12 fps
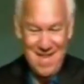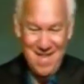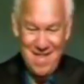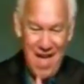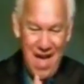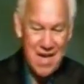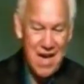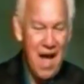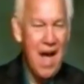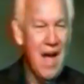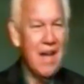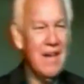Thank
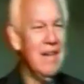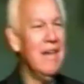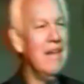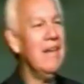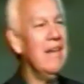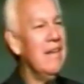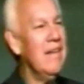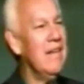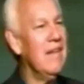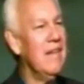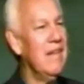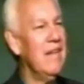God
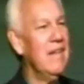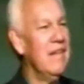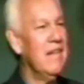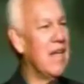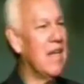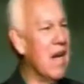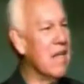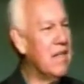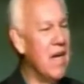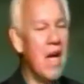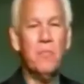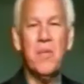that God has
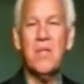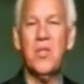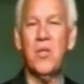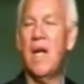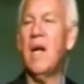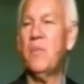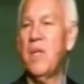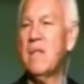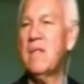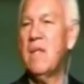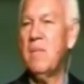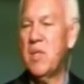helped us to help the
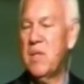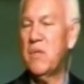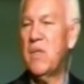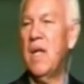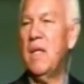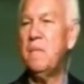Assemblies of God.